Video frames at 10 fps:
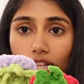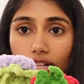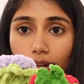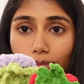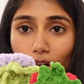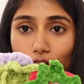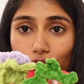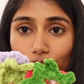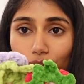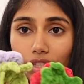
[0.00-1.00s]
compared
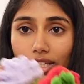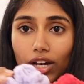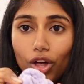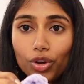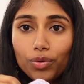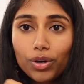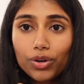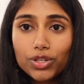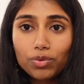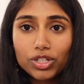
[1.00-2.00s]
to the other
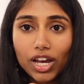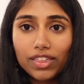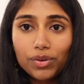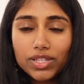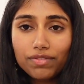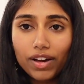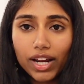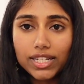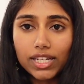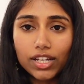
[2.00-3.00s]
rose, which I think was a fun
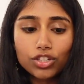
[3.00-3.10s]
idea.